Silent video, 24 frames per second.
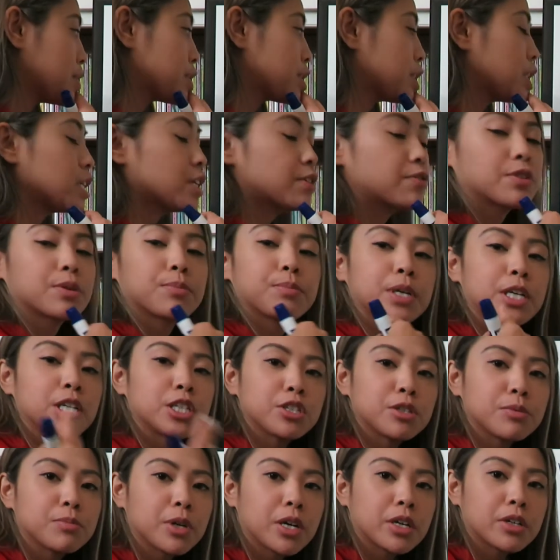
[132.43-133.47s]
start off with
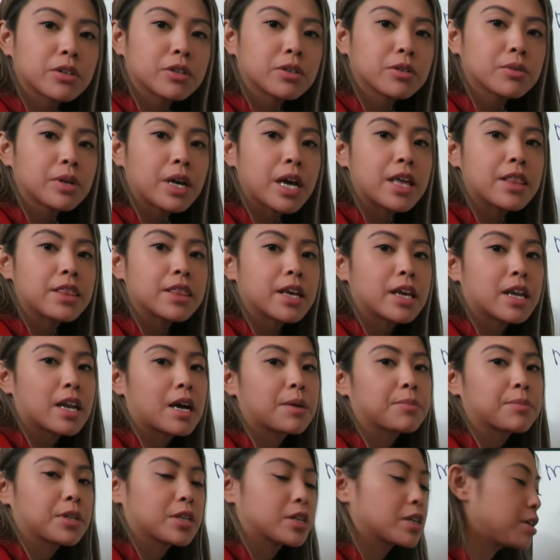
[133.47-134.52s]
picture model and then
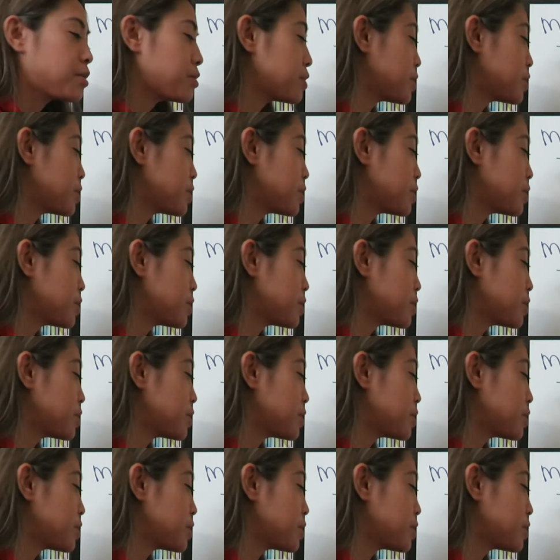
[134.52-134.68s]
I'm going to go